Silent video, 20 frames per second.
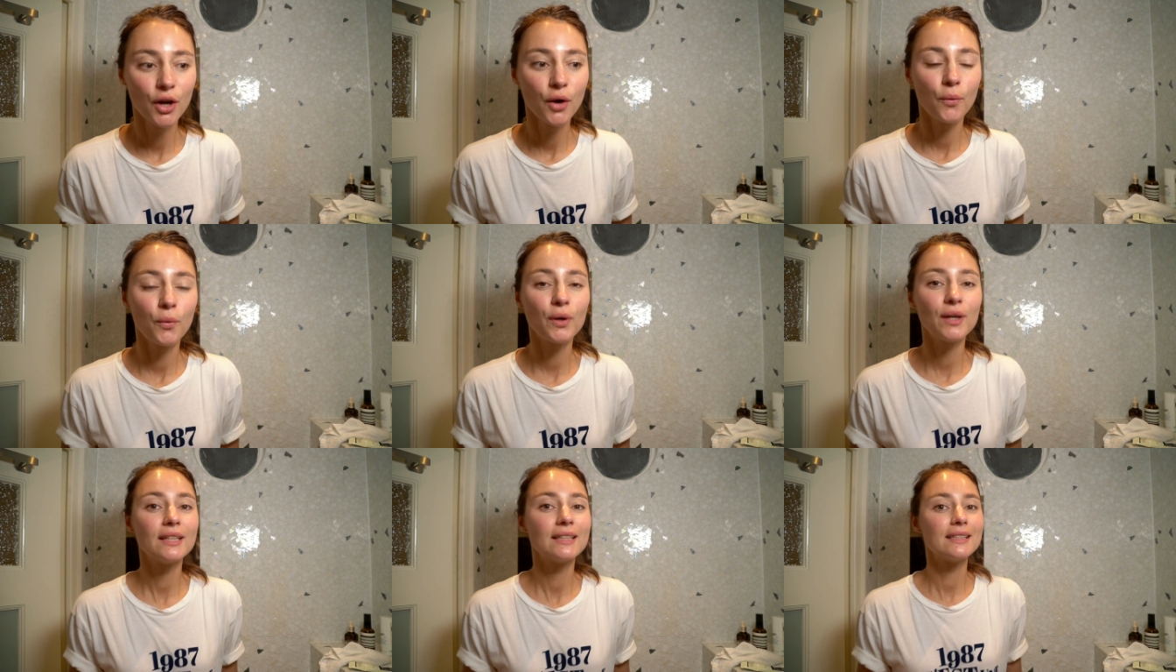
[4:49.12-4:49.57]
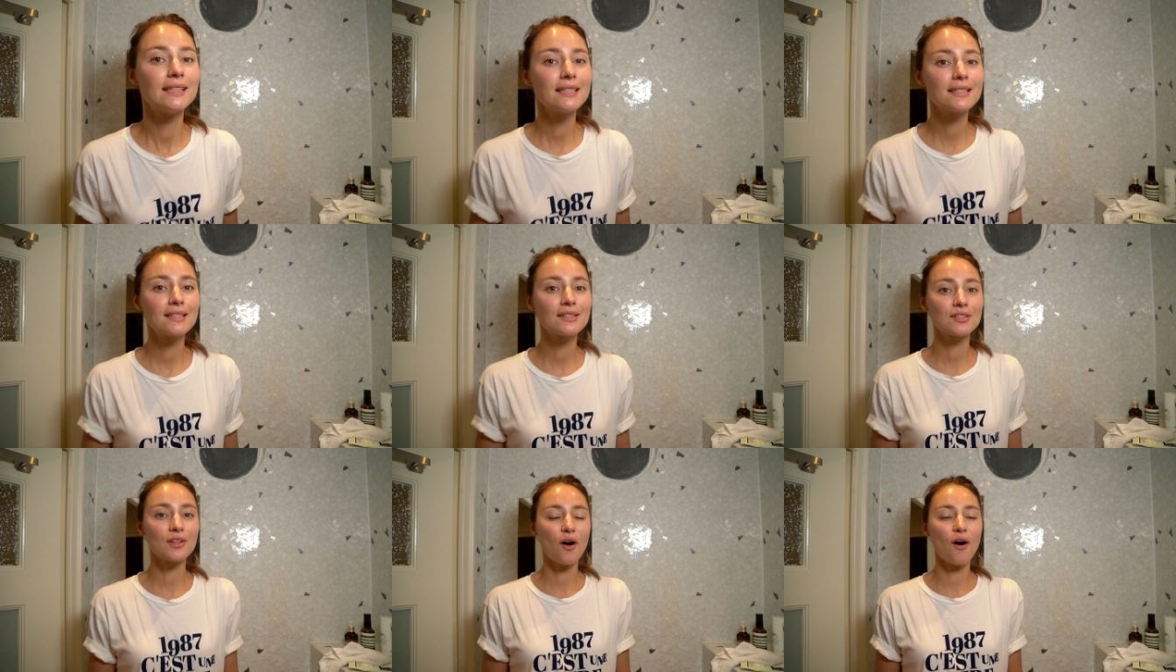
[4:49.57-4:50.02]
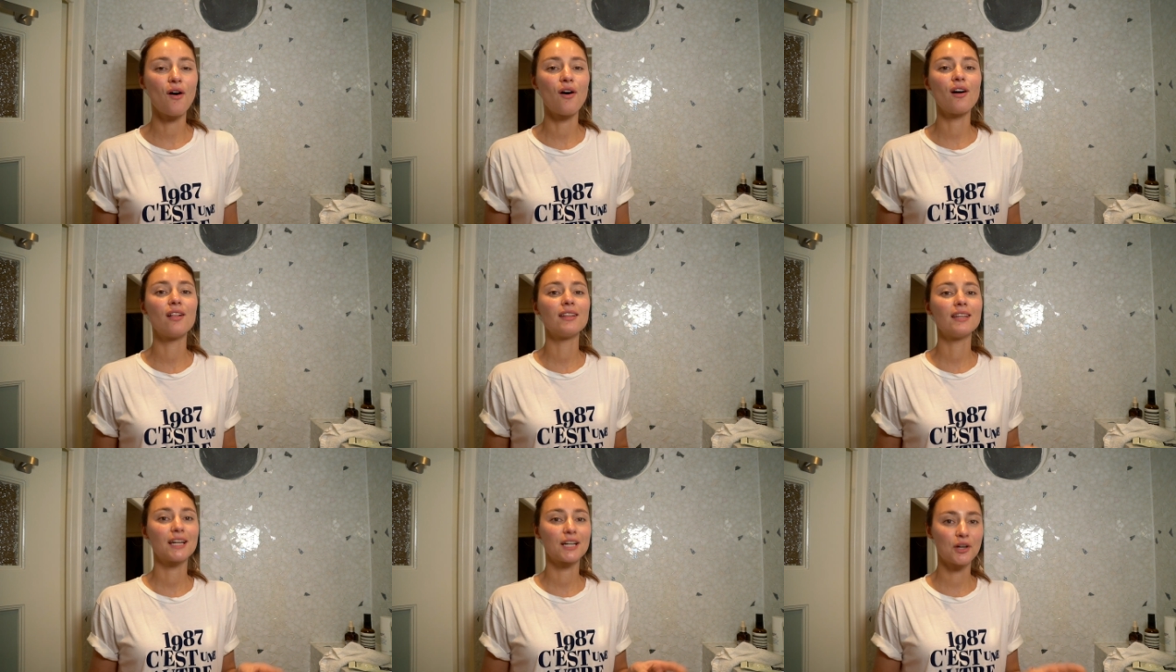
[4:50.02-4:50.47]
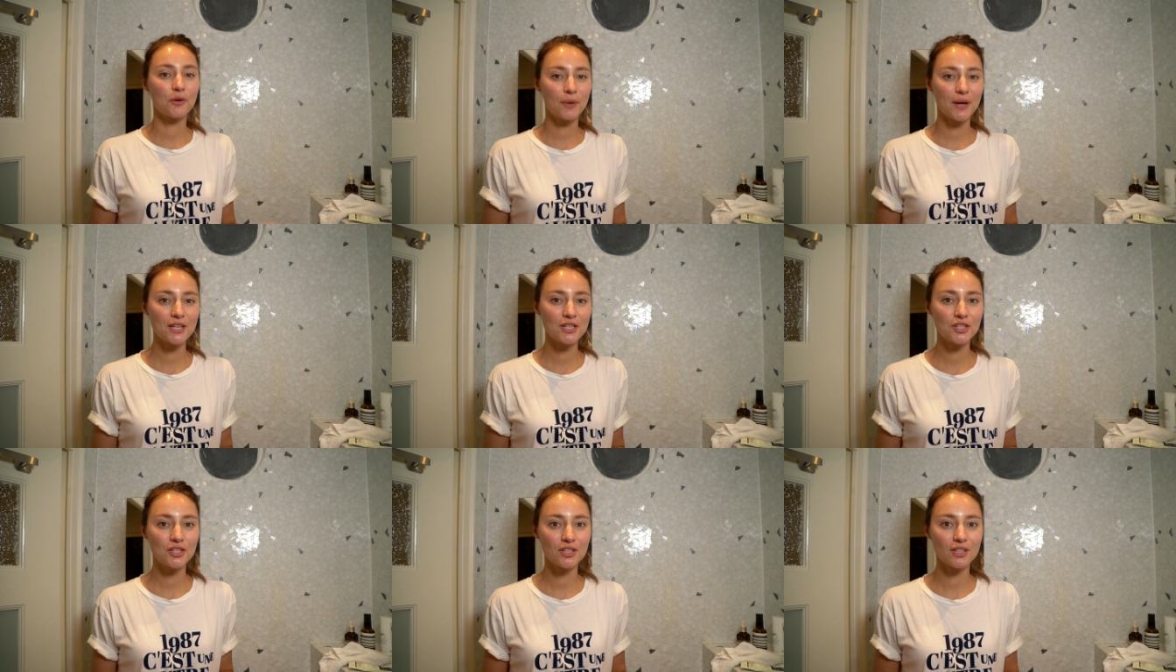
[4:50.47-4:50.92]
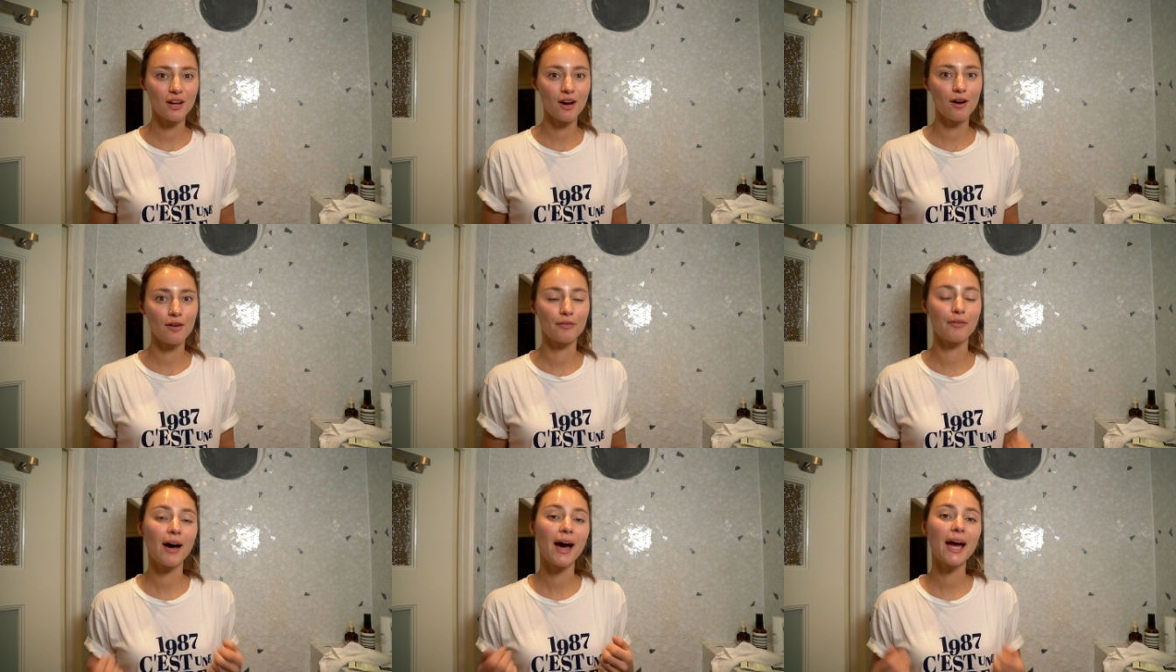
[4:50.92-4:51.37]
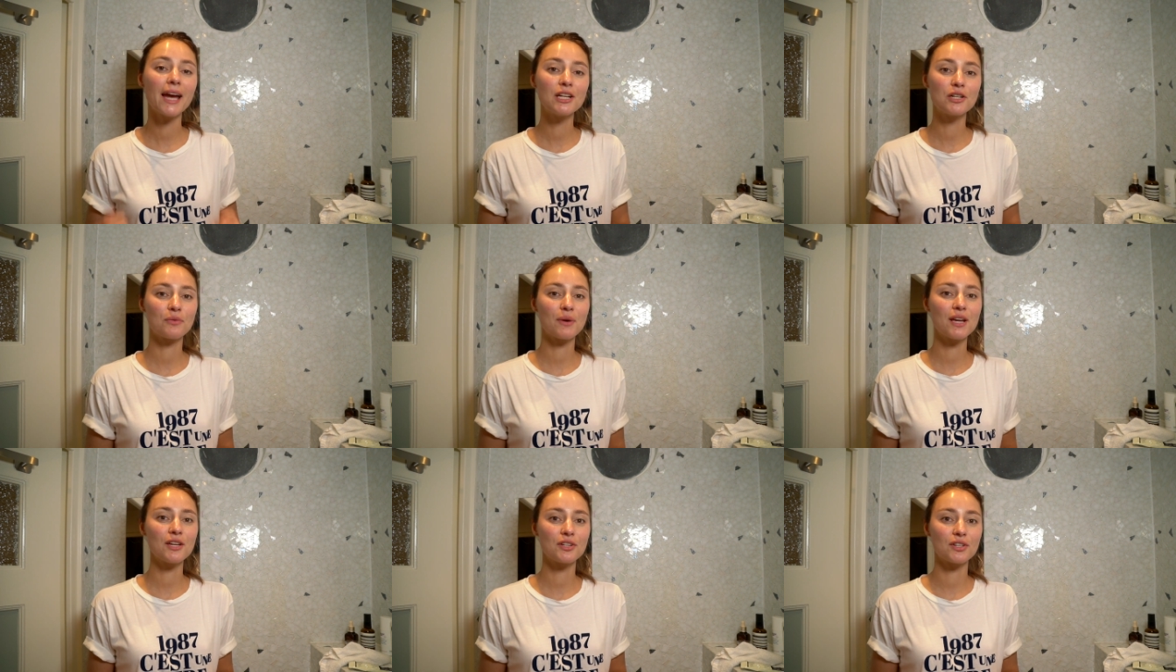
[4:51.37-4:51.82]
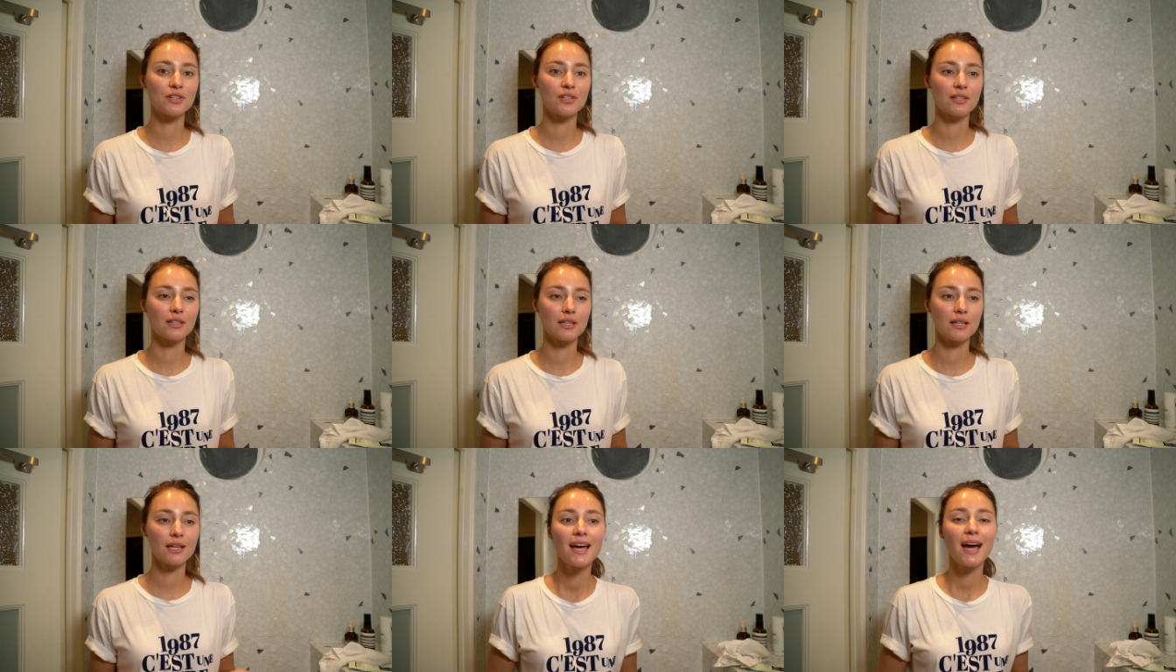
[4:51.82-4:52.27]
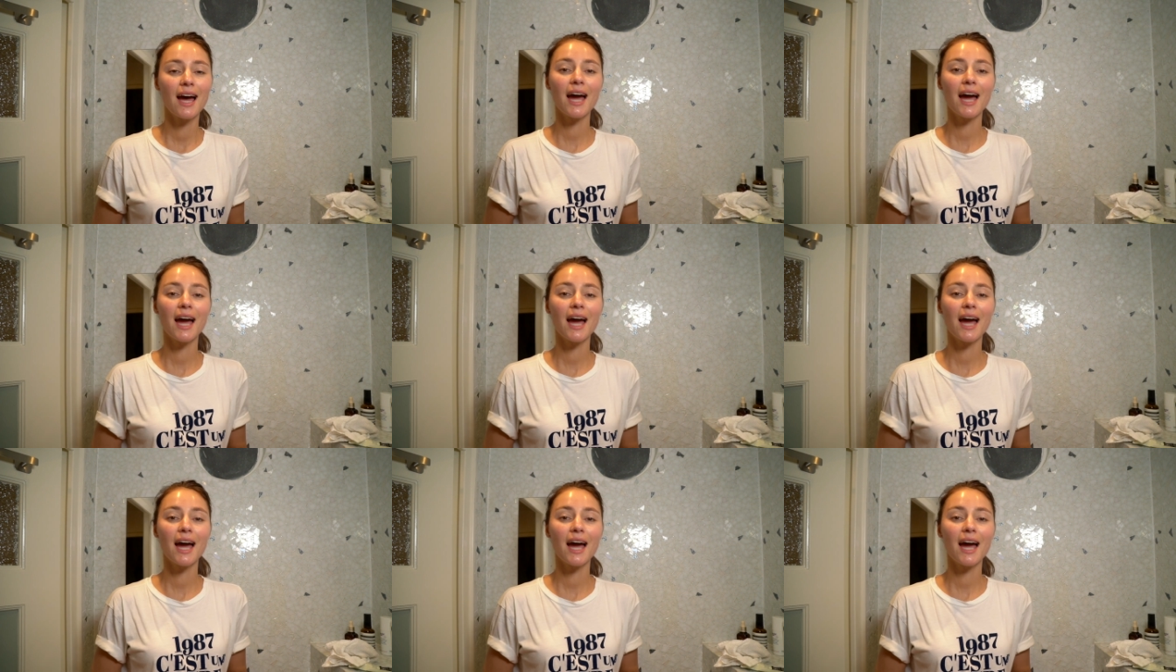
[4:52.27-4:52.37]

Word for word: Well, this is all a question of hydration.